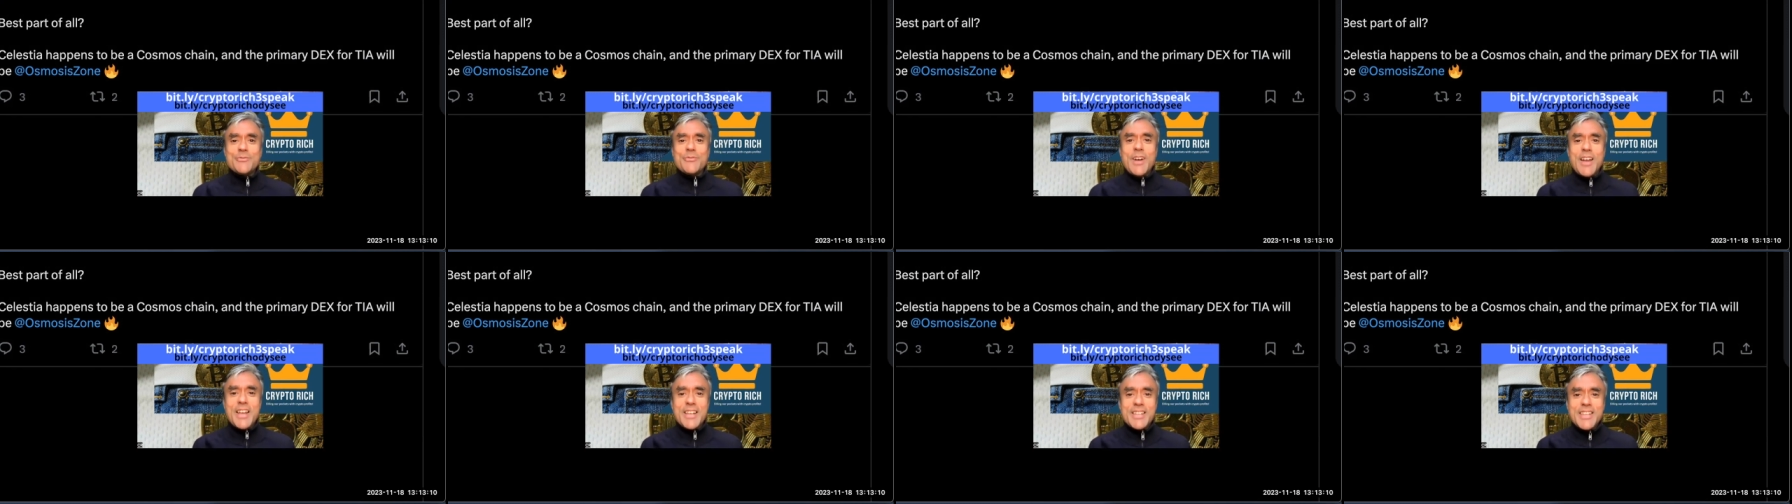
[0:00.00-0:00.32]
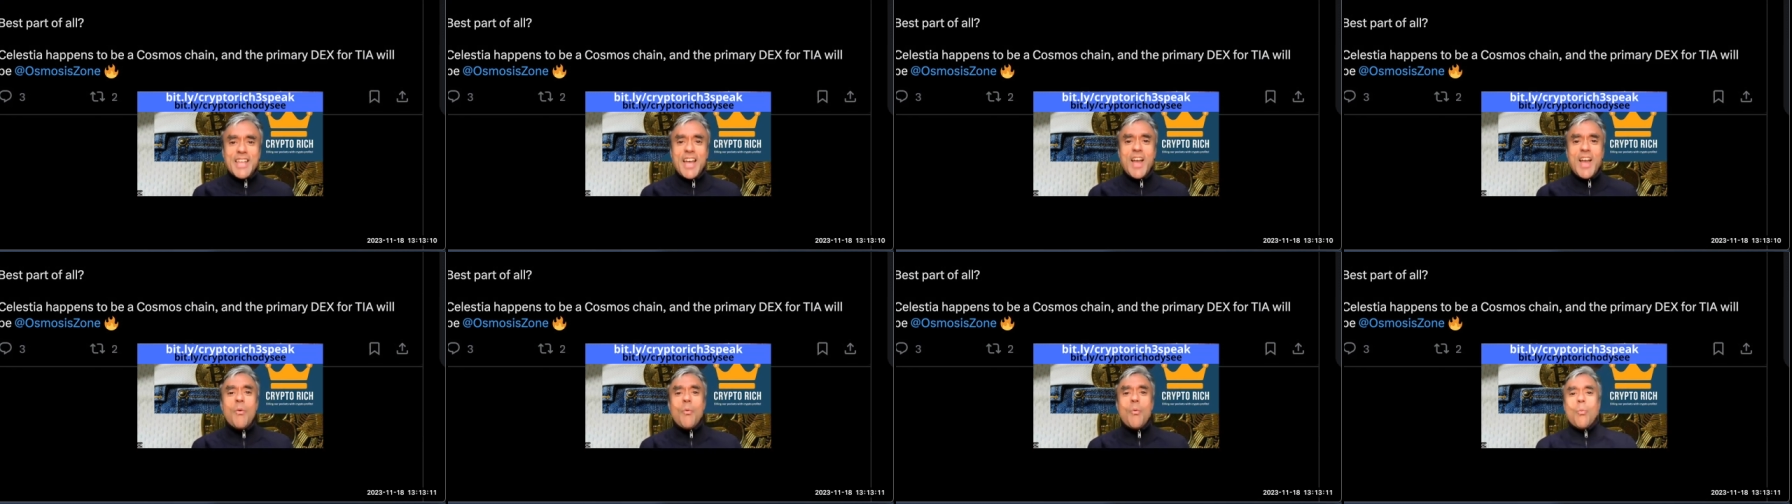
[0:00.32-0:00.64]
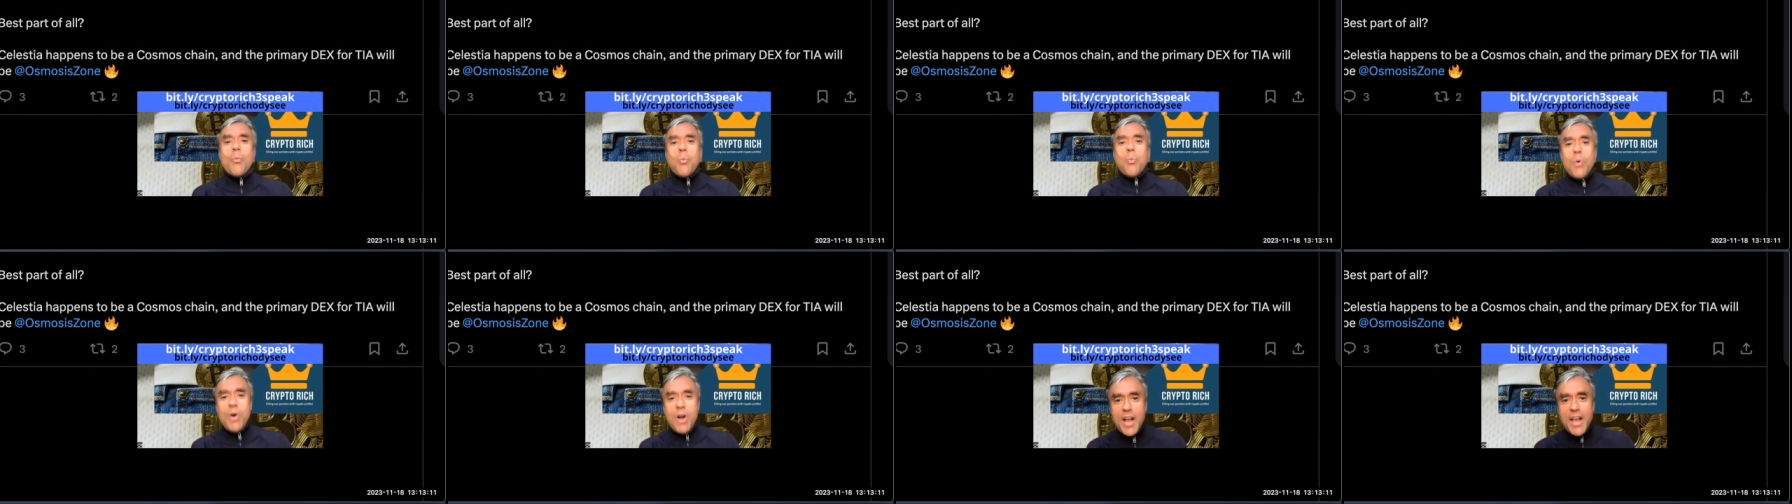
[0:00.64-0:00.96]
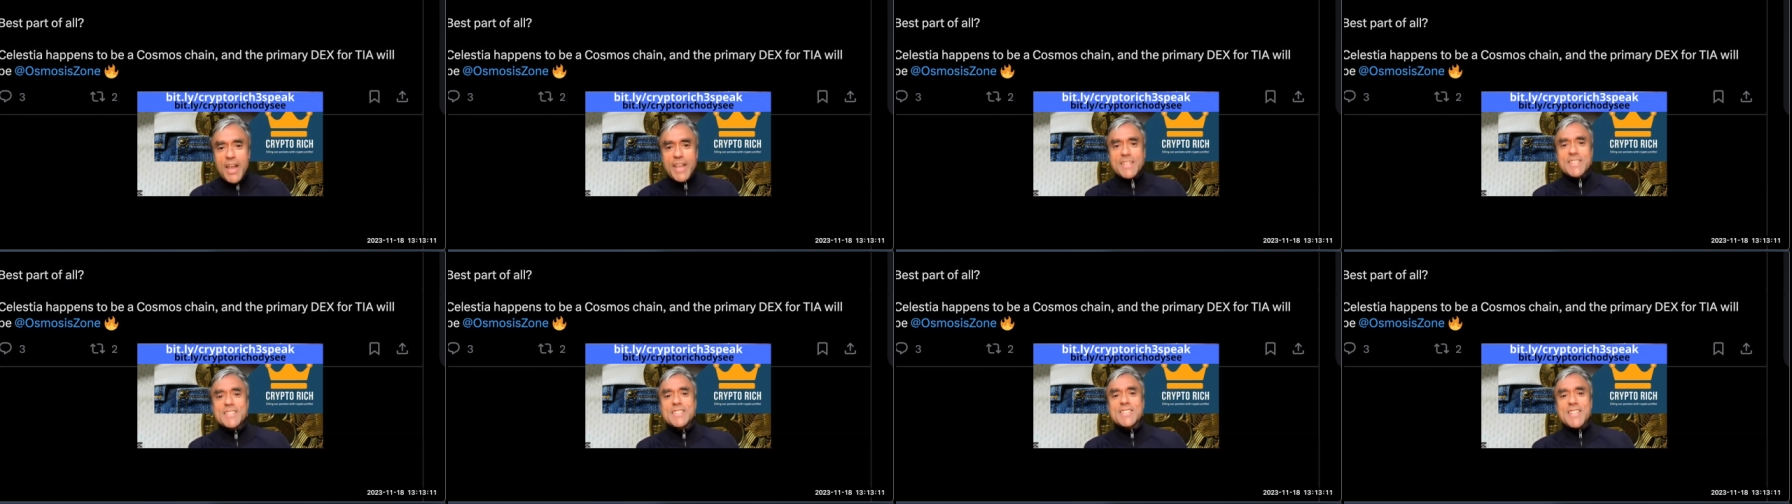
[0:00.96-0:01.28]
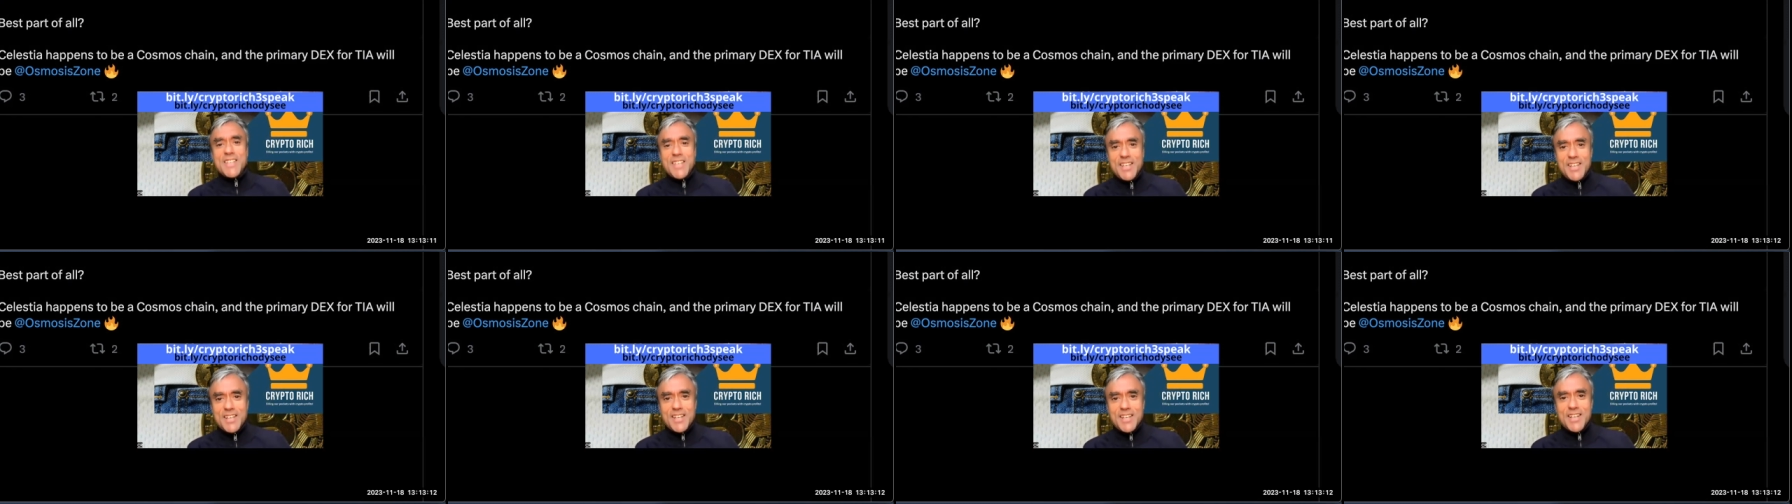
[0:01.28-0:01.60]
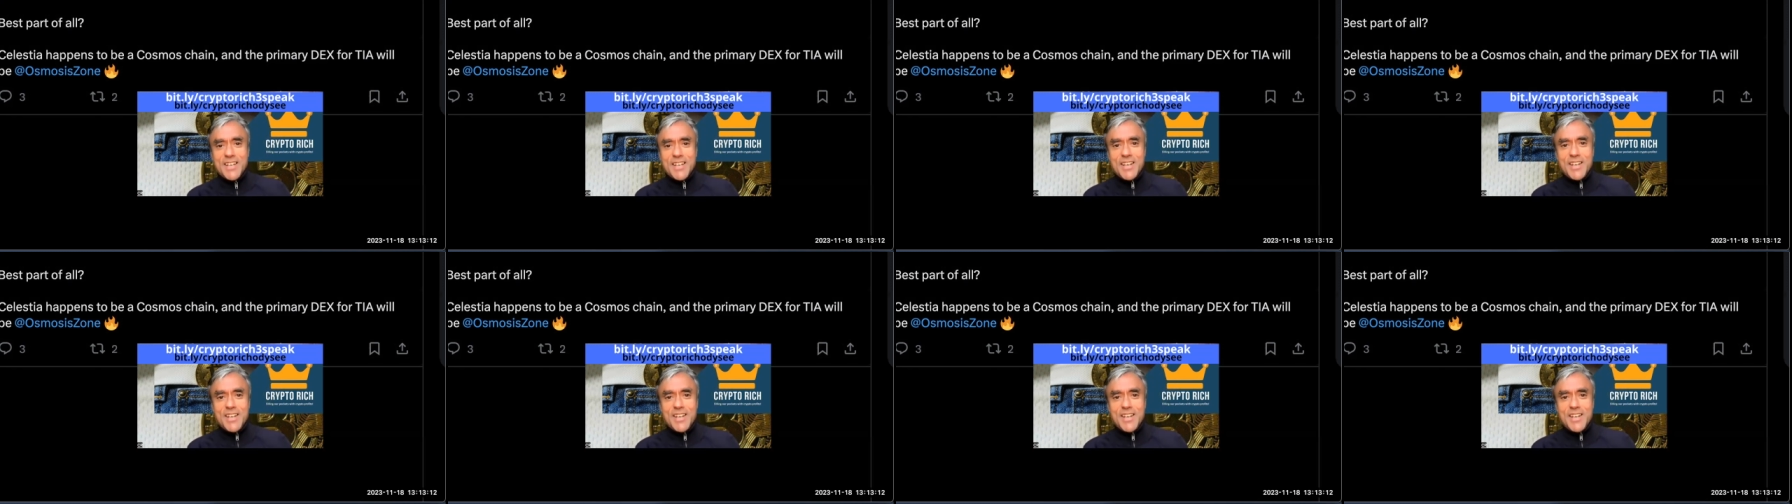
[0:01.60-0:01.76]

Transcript: find out why TIA